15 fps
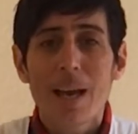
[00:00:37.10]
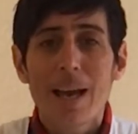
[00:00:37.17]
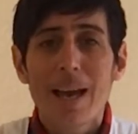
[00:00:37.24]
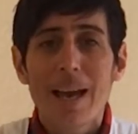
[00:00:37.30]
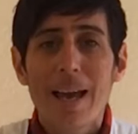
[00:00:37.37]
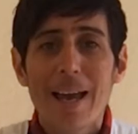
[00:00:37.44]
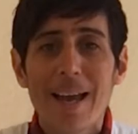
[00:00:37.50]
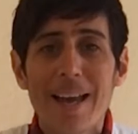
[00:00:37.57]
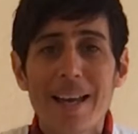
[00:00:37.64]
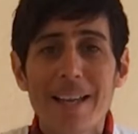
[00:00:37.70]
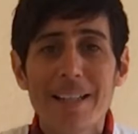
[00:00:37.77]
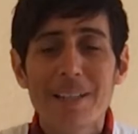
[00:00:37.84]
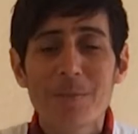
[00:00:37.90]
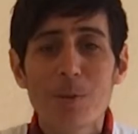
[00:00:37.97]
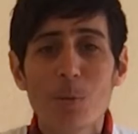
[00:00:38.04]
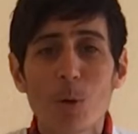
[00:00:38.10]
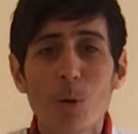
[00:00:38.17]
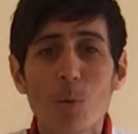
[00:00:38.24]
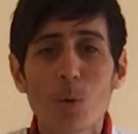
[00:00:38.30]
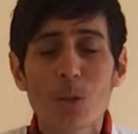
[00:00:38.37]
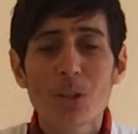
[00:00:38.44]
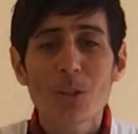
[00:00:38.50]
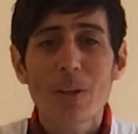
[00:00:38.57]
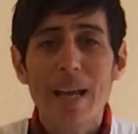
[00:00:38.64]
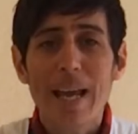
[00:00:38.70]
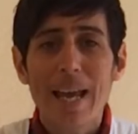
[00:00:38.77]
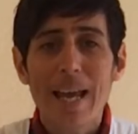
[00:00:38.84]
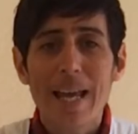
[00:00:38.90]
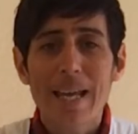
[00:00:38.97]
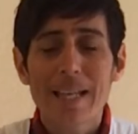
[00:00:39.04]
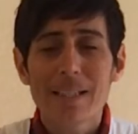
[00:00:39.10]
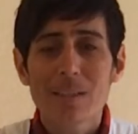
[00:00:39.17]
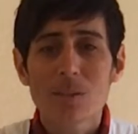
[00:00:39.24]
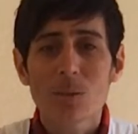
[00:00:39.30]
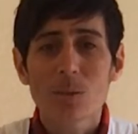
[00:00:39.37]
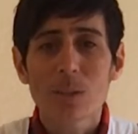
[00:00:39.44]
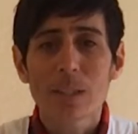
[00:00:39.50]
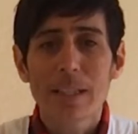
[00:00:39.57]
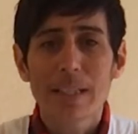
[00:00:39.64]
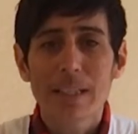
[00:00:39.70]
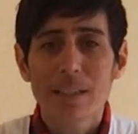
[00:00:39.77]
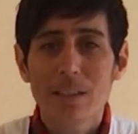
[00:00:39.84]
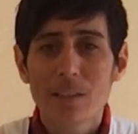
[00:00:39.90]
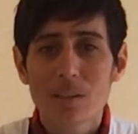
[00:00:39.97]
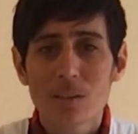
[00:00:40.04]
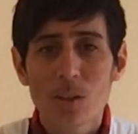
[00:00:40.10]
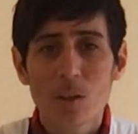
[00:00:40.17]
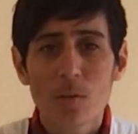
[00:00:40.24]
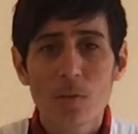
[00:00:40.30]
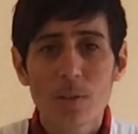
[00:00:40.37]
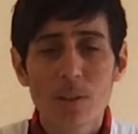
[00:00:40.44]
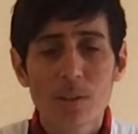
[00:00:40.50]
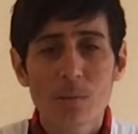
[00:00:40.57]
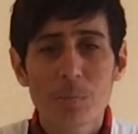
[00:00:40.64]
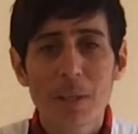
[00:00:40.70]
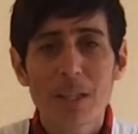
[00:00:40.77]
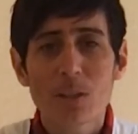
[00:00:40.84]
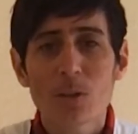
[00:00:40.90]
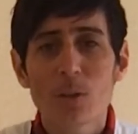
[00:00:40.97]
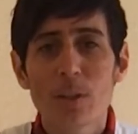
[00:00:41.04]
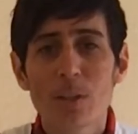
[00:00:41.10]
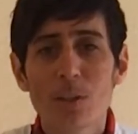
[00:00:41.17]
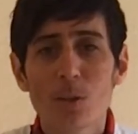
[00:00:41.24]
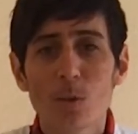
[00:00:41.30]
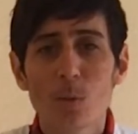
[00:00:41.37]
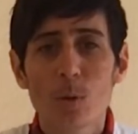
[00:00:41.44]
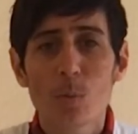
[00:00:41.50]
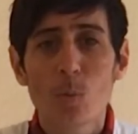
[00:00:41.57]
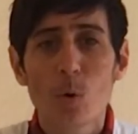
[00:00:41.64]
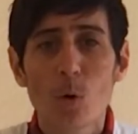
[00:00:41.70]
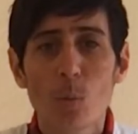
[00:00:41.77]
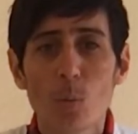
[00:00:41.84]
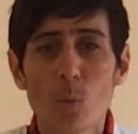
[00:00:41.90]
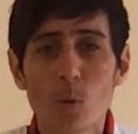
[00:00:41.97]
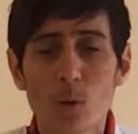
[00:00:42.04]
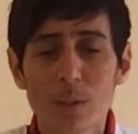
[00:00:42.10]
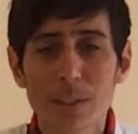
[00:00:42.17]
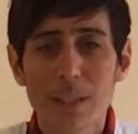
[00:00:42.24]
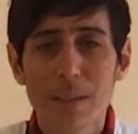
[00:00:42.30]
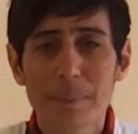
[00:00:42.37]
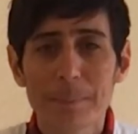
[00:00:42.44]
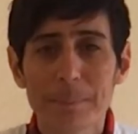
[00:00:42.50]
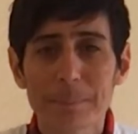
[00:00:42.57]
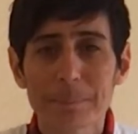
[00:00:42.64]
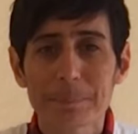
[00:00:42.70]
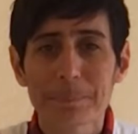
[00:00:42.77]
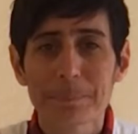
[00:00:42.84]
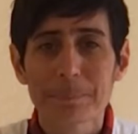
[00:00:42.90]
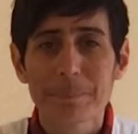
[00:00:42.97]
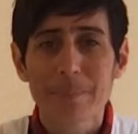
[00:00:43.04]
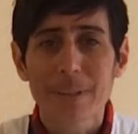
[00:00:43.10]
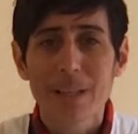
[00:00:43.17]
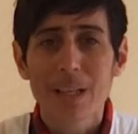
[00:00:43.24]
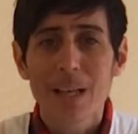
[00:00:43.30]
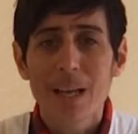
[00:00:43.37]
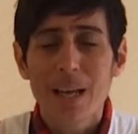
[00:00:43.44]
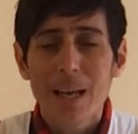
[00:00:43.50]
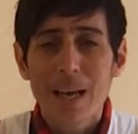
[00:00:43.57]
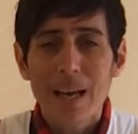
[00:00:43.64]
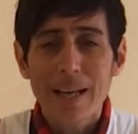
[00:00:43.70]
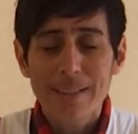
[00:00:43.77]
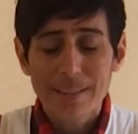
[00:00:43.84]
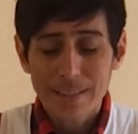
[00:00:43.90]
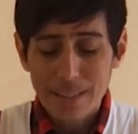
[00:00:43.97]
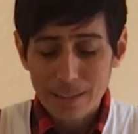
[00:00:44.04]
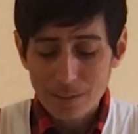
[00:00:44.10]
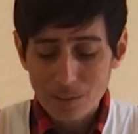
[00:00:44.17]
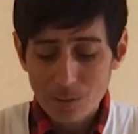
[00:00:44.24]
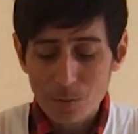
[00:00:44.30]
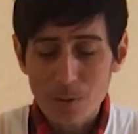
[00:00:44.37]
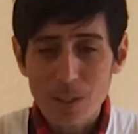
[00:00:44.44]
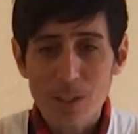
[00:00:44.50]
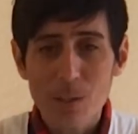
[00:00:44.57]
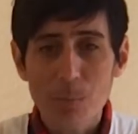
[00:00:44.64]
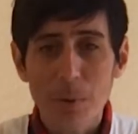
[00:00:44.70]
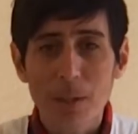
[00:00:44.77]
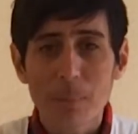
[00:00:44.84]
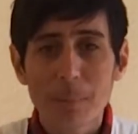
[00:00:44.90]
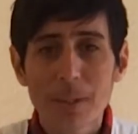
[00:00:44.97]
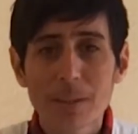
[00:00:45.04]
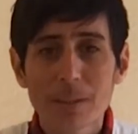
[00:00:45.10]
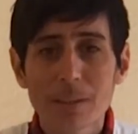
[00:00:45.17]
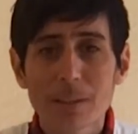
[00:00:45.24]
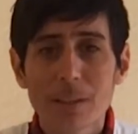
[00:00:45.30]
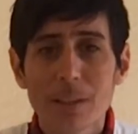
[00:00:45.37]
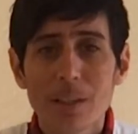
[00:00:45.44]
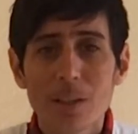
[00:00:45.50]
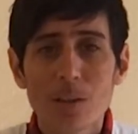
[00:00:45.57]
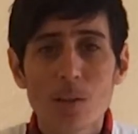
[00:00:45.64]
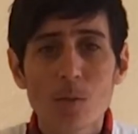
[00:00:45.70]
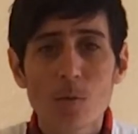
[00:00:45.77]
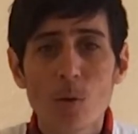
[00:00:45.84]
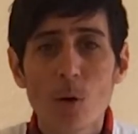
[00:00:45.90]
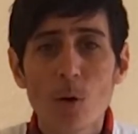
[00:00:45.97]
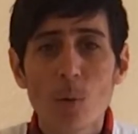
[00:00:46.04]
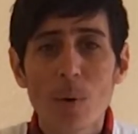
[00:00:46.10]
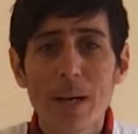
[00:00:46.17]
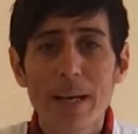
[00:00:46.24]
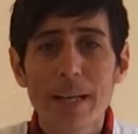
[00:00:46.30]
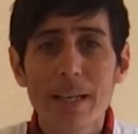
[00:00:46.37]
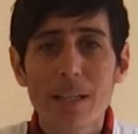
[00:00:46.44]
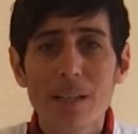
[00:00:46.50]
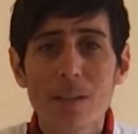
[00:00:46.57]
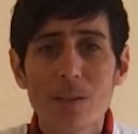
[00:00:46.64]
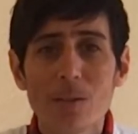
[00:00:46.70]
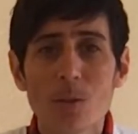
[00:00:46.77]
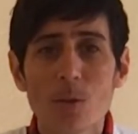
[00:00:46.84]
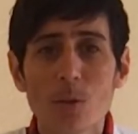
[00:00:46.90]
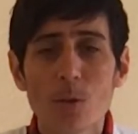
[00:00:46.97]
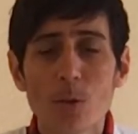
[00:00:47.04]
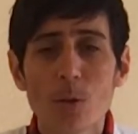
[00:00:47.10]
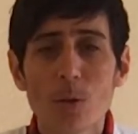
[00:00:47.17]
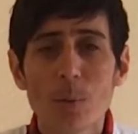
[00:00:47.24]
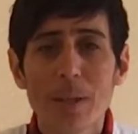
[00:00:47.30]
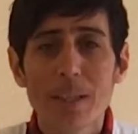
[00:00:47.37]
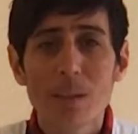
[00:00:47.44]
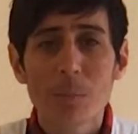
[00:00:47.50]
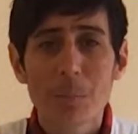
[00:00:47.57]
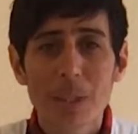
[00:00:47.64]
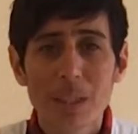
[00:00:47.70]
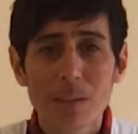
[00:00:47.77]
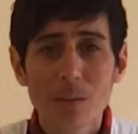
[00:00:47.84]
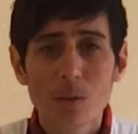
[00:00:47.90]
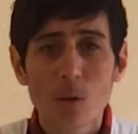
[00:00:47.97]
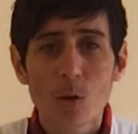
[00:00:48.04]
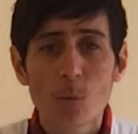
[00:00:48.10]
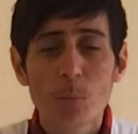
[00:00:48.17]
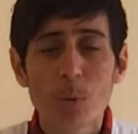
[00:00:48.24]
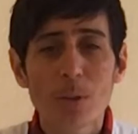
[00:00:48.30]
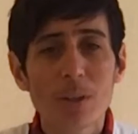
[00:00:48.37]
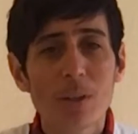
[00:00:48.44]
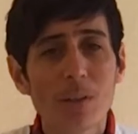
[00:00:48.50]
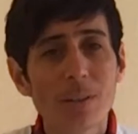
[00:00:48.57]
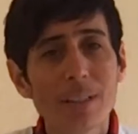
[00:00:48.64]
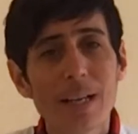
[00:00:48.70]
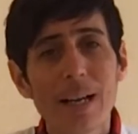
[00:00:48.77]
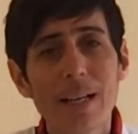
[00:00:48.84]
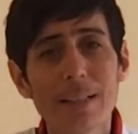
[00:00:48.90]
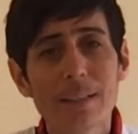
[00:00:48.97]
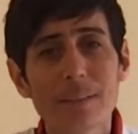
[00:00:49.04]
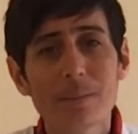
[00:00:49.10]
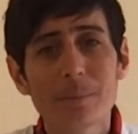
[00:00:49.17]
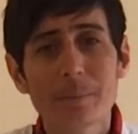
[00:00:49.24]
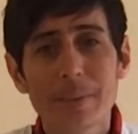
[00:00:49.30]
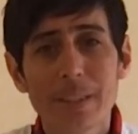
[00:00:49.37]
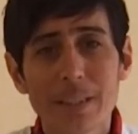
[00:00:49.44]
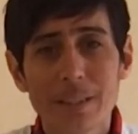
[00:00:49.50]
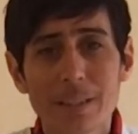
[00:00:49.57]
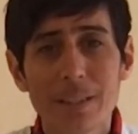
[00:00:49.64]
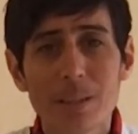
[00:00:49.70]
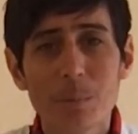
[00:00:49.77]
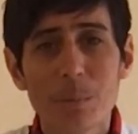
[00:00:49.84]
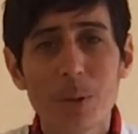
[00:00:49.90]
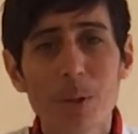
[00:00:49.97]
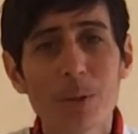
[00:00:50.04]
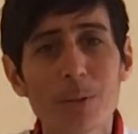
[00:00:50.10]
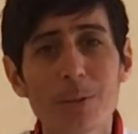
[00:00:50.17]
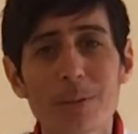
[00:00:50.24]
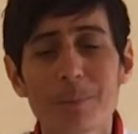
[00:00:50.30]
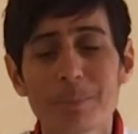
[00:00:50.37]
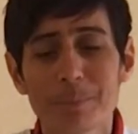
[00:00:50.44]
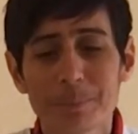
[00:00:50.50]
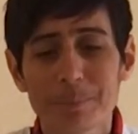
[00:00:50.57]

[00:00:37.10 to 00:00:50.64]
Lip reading: And if you want to wash your hands or clean a surface, make sure you do it with warm water. At the end of the experiment, you can throw away your goo in the bin or put it on the garden. It can decompose.